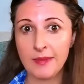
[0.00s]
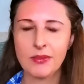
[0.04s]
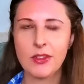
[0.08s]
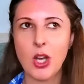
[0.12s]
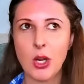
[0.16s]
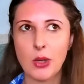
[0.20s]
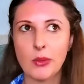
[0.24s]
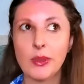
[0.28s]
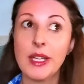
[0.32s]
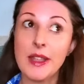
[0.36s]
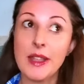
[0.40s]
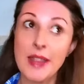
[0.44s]

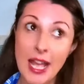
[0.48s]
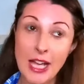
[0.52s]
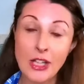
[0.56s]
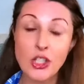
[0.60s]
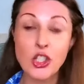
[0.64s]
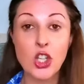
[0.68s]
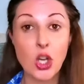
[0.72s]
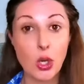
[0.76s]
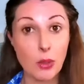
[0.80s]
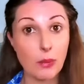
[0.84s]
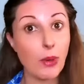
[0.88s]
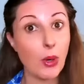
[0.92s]
though in that
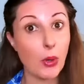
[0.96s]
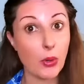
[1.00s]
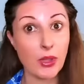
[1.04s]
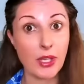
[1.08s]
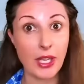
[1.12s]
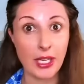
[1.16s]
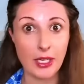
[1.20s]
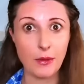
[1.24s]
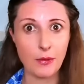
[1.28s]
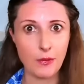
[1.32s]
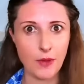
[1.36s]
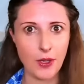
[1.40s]
show both
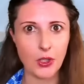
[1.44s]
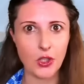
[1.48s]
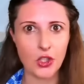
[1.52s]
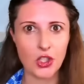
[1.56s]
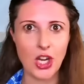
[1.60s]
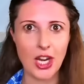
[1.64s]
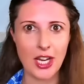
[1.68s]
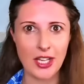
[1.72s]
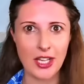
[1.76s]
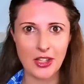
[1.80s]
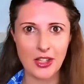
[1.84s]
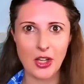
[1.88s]
get a fair
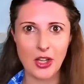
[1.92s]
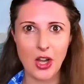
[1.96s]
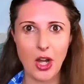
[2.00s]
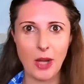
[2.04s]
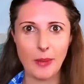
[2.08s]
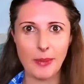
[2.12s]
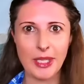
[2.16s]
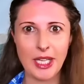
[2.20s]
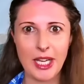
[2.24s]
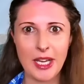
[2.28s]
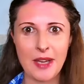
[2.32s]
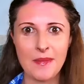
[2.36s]
shake at the
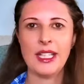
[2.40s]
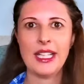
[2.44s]
comedy,